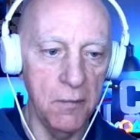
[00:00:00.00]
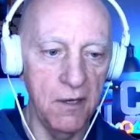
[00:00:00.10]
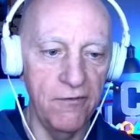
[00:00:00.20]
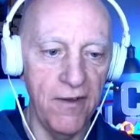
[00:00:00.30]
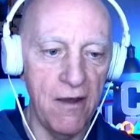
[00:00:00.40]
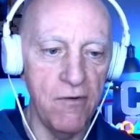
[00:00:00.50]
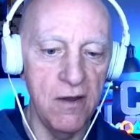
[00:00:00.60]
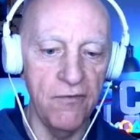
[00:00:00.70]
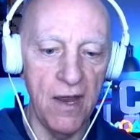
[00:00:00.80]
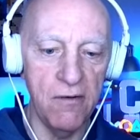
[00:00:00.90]
be very,
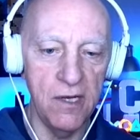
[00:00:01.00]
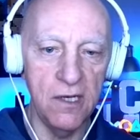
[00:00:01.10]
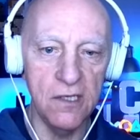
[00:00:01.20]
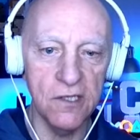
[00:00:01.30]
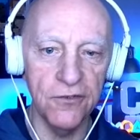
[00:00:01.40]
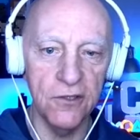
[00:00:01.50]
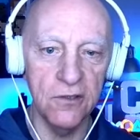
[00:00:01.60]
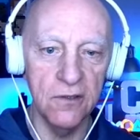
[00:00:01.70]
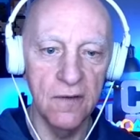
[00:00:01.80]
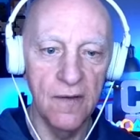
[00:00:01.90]
very
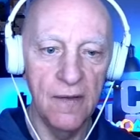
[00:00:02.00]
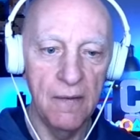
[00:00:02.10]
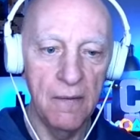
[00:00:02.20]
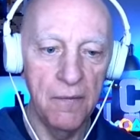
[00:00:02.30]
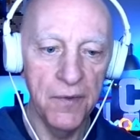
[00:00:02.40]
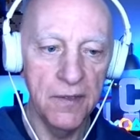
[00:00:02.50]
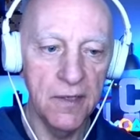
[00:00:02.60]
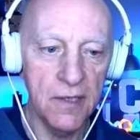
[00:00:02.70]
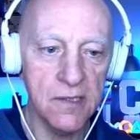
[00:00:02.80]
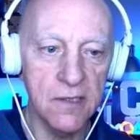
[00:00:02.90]
useful
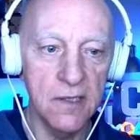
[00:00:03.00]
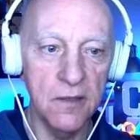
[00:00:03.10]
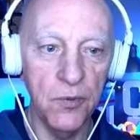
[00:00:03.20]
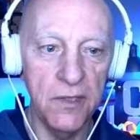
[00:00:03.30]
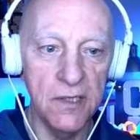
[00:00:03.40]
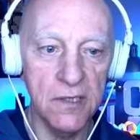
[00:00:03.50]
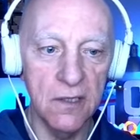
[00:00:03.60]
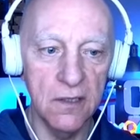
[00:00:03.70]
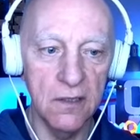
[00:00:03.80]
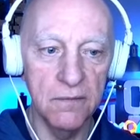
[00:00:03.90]
next to that police
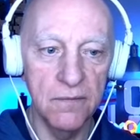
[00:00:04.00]
car.